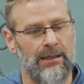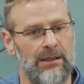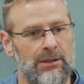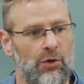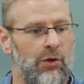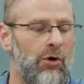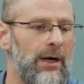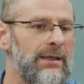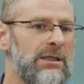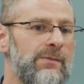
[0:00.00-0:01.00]
So the
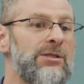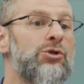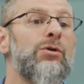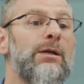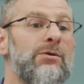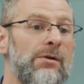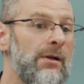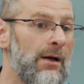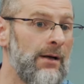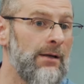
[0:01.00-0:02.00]
Quran talks about
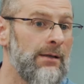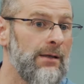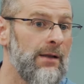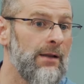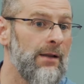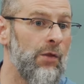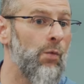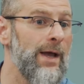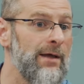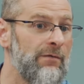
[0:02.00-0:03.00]
Sunnatullah, the
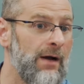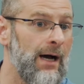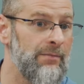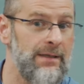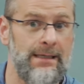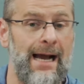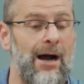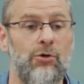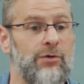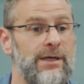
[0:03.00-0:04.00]
way of God, meaning
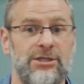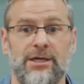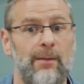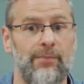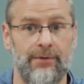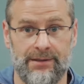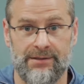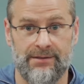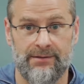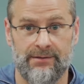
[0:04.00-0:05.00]
how creation
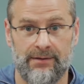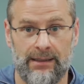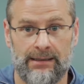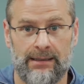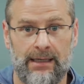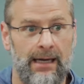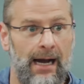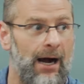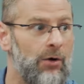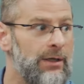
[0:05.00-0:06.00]
operates, right?
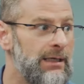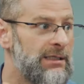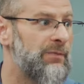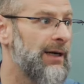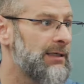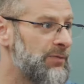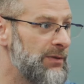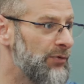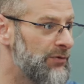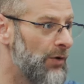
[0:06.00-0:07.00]
How he expects
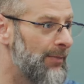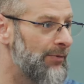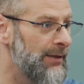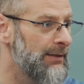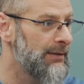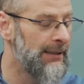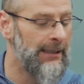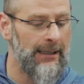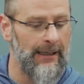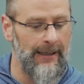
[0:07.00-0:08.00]
people to operate.
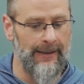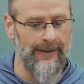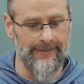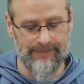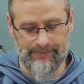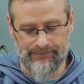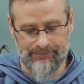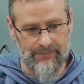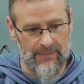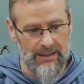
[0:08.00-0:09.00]

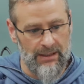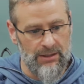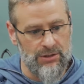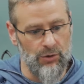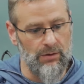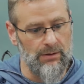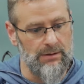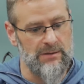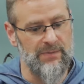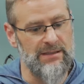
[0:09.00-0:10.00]
So
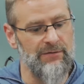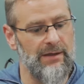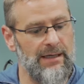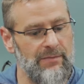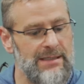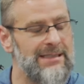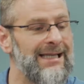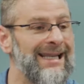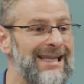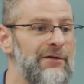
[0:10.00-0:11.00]
specifically, it means the
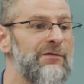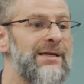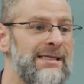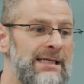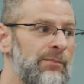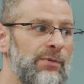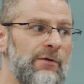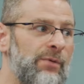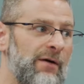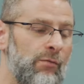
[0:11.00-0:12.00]
lived example
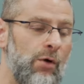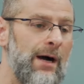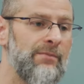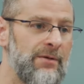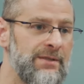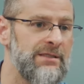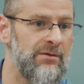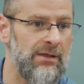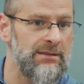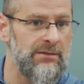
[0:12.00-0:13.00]
of Prophet Muhammad, peace
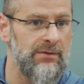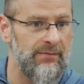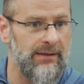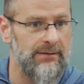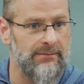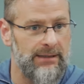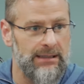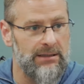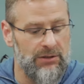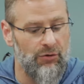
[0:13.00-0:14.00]
and blessings be upon him.
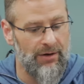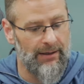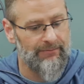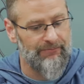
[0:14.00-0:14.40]
That's the Sunnah.